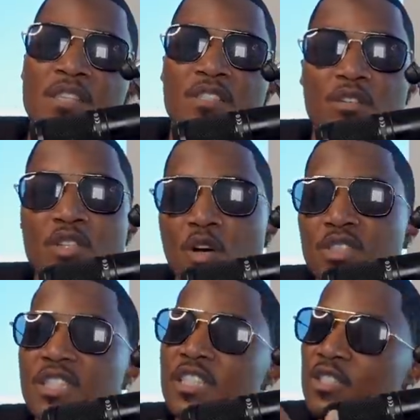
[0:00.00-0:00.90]
So, you know,
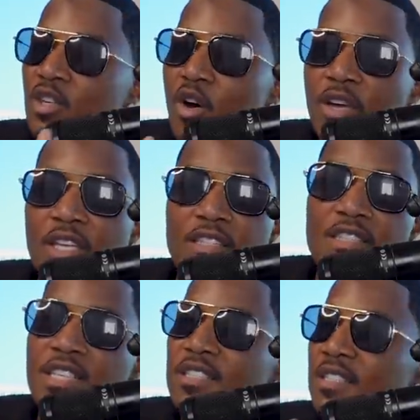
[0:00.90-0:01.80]
she just talking and
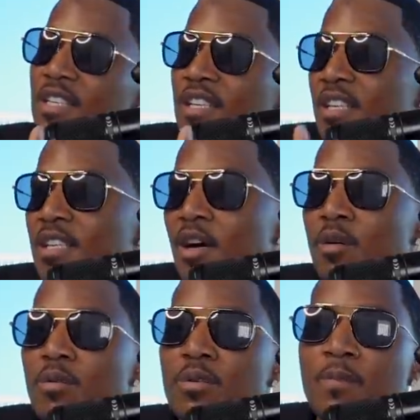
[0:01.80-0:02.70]
she just, you
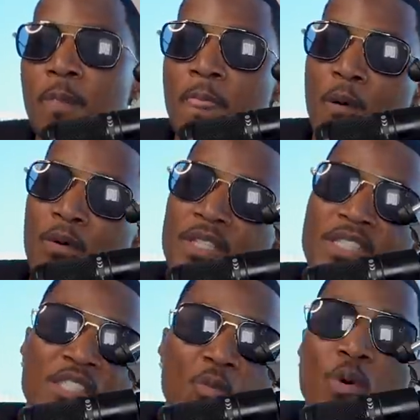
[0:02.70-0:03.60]
know,
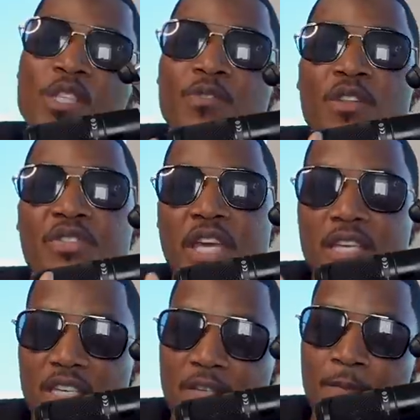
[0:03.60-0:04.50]
just wishful
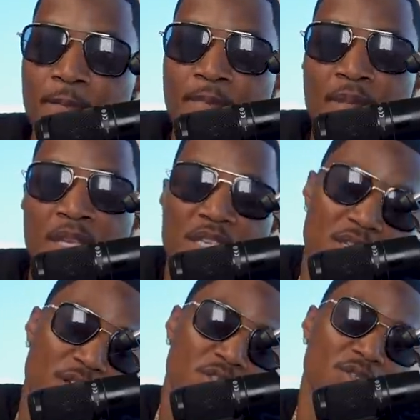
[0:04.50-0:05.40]
thinking.
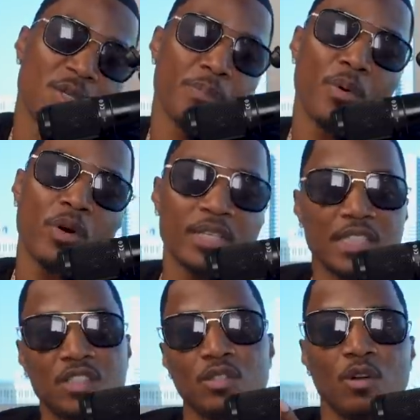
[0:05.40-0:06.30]
You know, so it's important
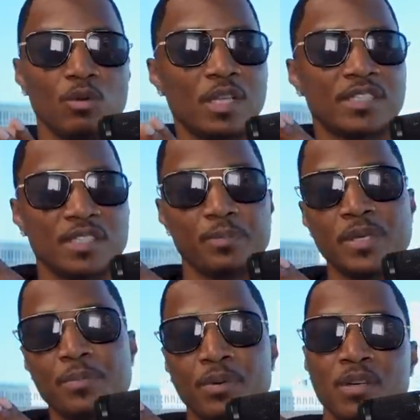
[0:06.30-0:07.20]
that you don't listen to
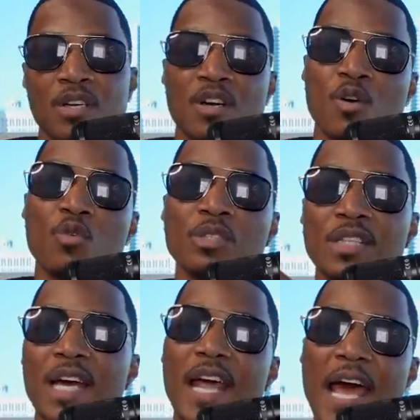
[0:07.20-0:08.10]
people who is
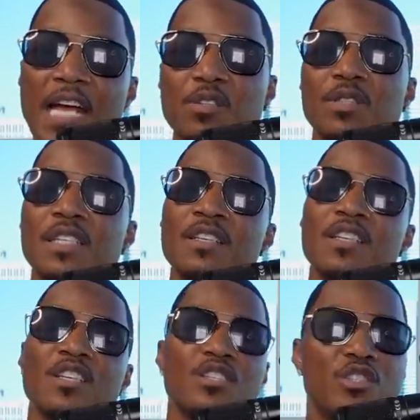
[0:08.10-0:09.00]
not actually
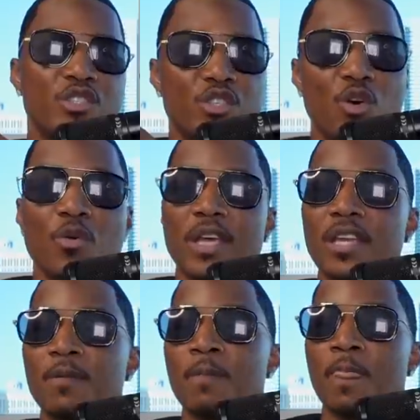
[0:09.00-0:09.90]

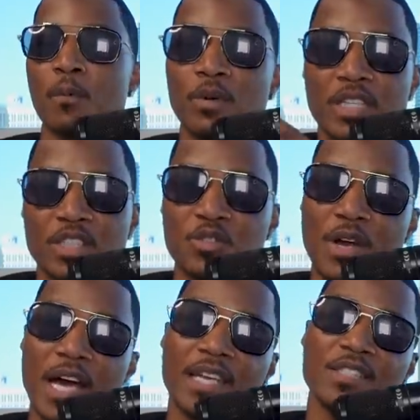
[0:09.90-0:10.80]
doing what they're
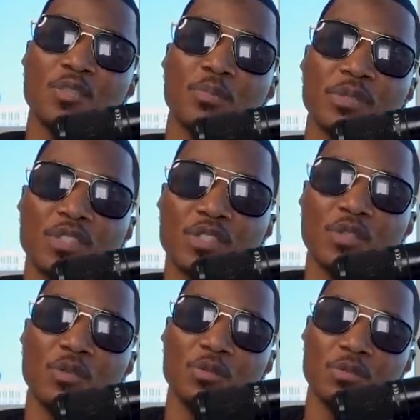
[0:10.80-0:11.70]
trying to
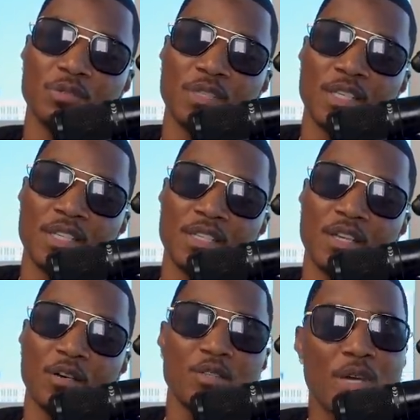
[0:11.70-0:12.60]
pursue. You
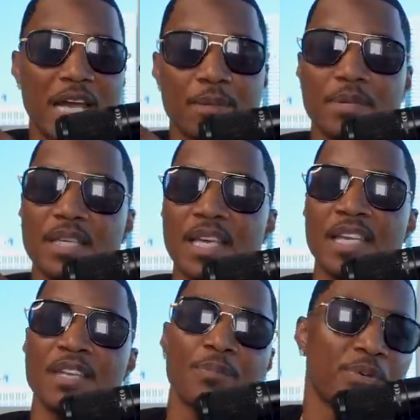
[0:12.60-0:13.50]
know, you got to be
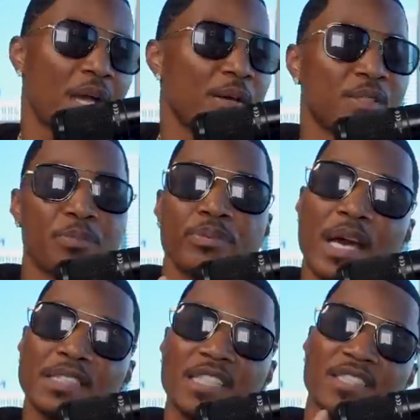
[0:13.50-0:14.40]
in the, pro- the
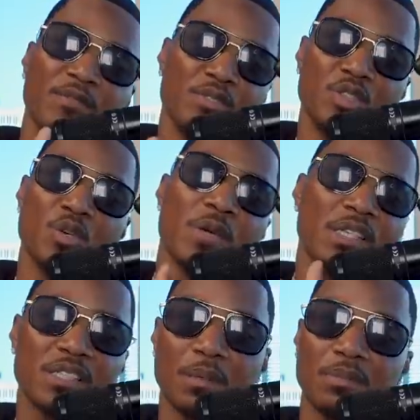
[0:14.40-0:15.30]
process of doing
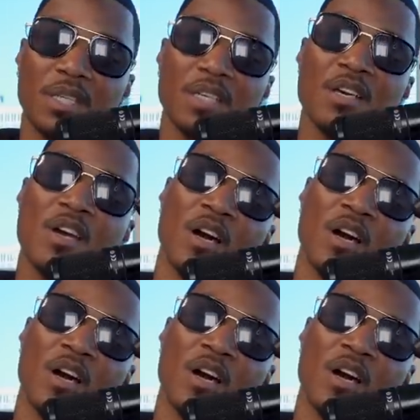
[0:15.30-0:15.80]
something